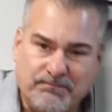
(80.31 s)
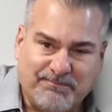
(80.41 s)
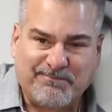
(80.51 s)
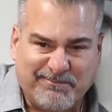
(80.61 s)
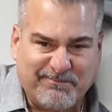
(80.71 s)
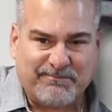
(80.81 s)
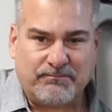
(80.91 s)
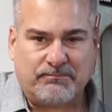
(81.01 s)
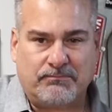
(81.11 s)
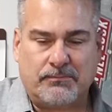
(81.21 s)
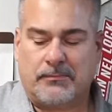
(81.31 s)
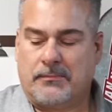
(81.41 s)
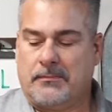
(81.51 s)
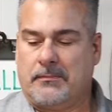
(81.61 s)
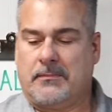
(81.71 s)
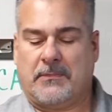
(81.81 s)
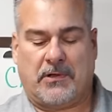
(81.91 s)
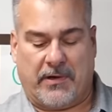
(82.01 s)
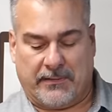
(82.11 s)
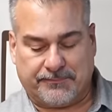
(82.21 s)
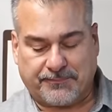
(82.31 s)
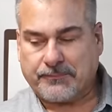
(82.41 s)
All right.